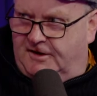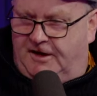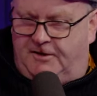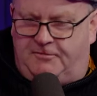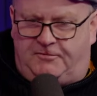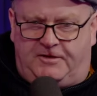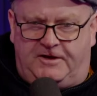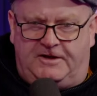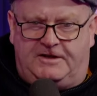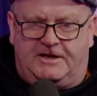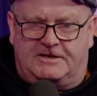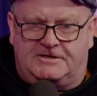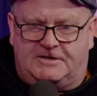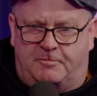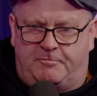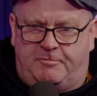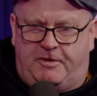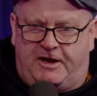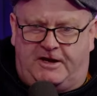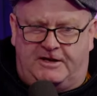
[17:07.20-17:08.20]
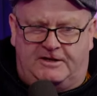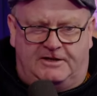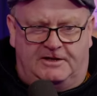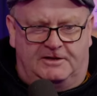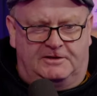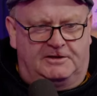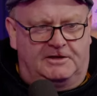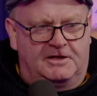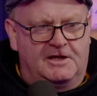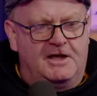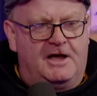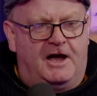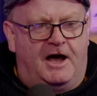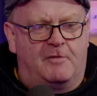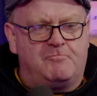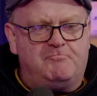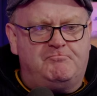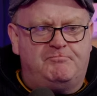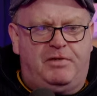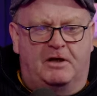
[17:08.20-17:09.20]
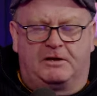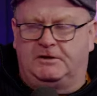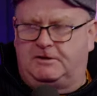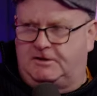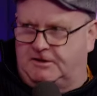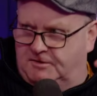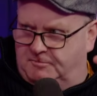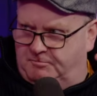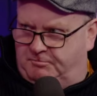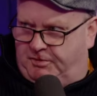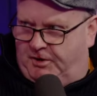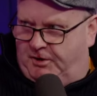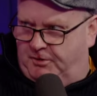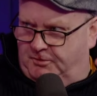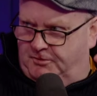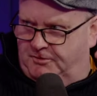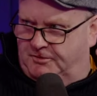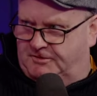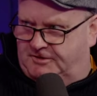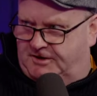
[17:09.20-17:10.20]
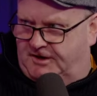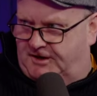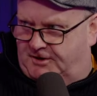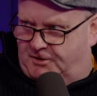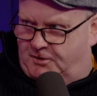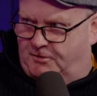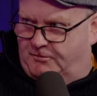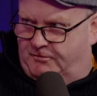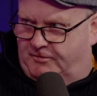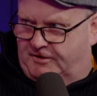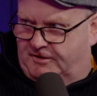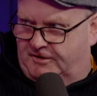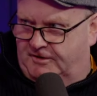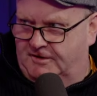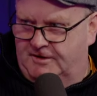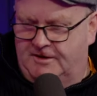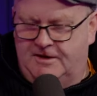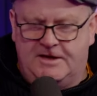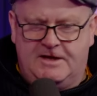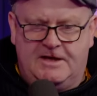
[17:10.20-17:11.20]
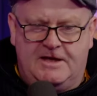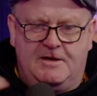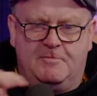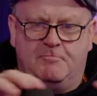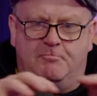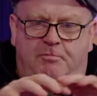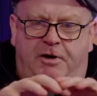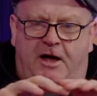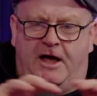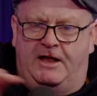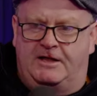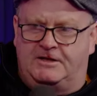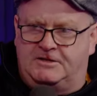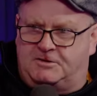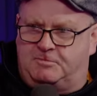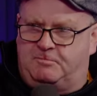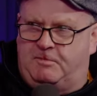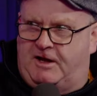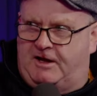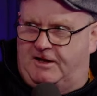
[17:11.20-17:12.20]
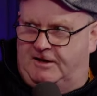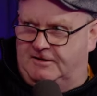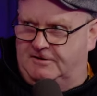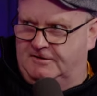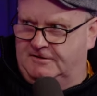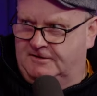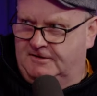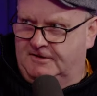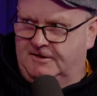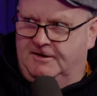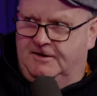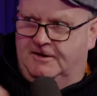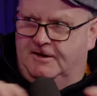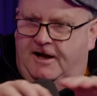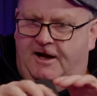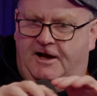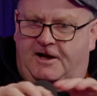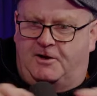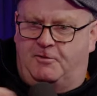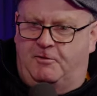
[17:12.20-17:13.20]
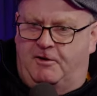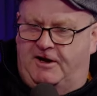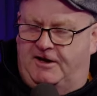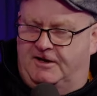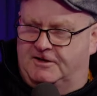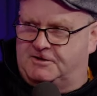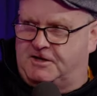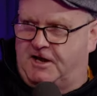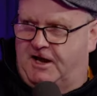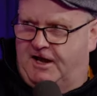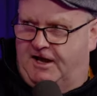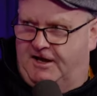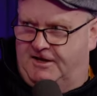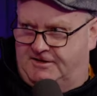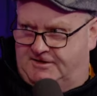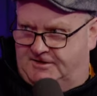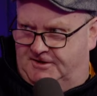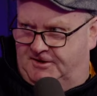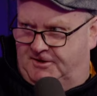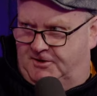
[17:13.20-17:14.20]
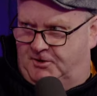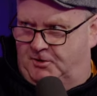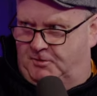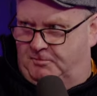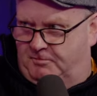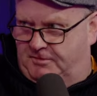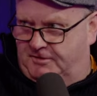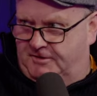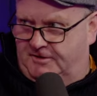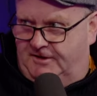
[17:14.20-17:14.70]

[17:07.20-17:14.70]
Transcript: If he does a big deal, a billion pound takeover, Pants Man acquires Hanson Group.